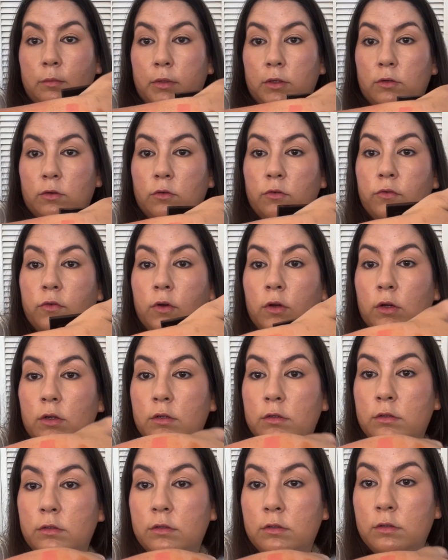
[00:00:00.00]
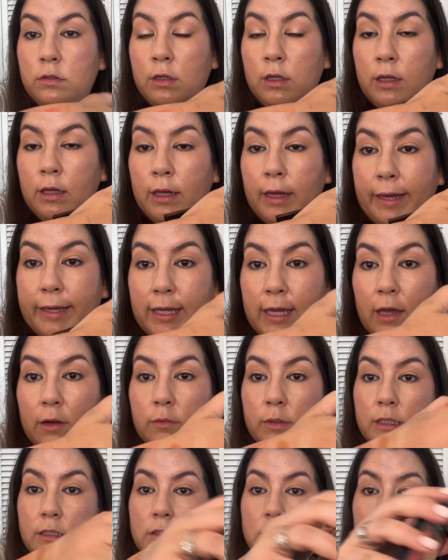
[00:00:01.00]
beautiful. I can't
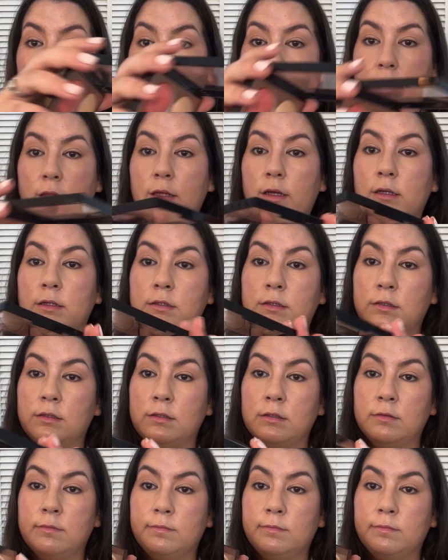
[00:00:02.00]
wait to try this.